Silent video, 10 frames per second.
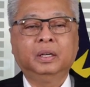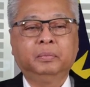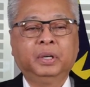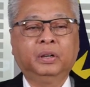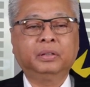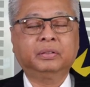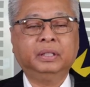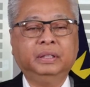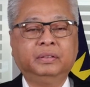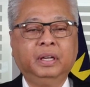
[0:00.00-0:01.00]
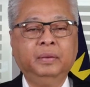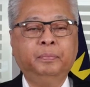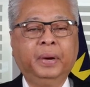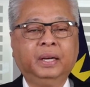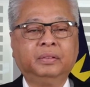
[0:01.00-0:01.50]
because it
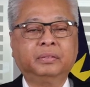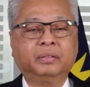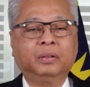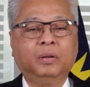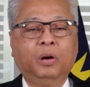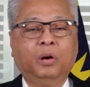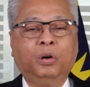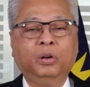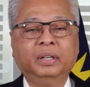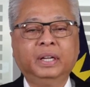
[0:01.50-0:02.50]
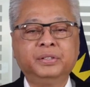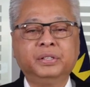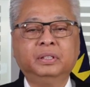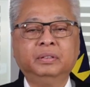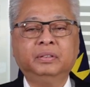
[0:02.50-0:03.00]
impacts all
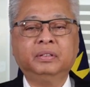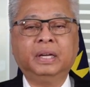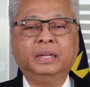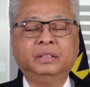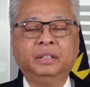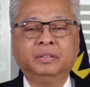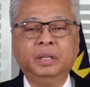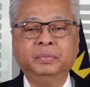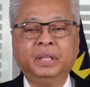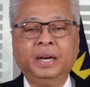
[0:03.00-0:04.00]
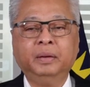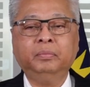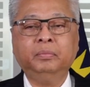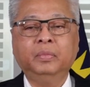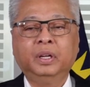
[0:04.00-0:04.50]
nations at the same
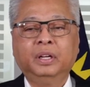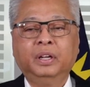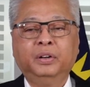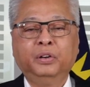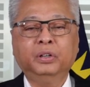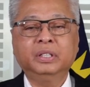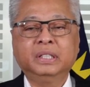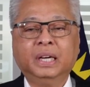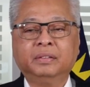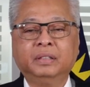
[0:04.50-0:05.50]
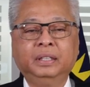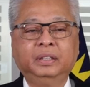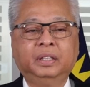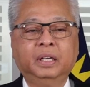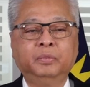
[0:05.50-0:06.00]
time, not just in
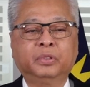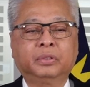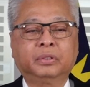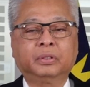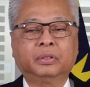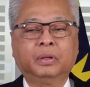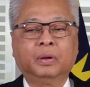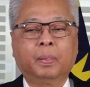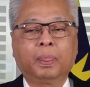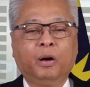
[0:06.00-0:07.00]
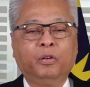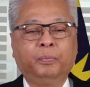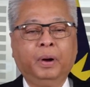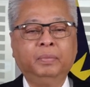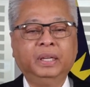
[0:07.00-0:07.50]
terms of
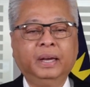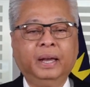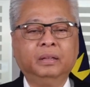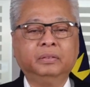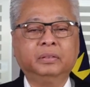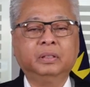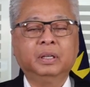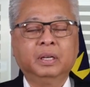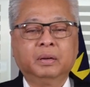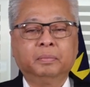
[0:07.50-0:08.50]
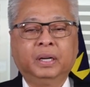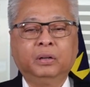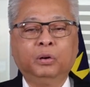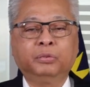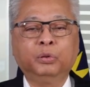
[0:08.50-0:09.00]
public health, but
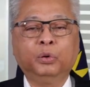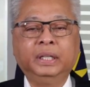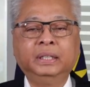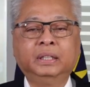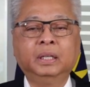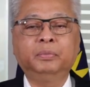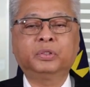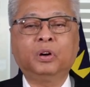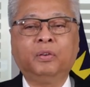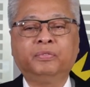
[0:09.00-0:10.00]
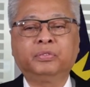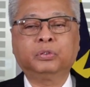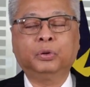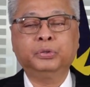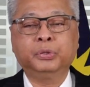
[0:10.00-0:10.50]
also in terms of
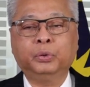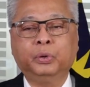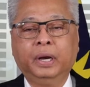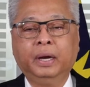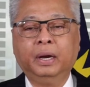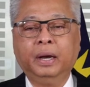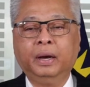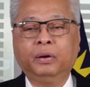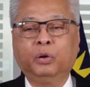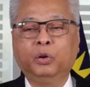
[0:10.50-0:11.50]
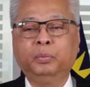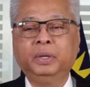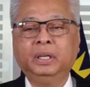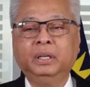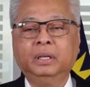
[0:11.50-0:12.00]

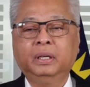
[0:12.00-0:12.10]
socio-economic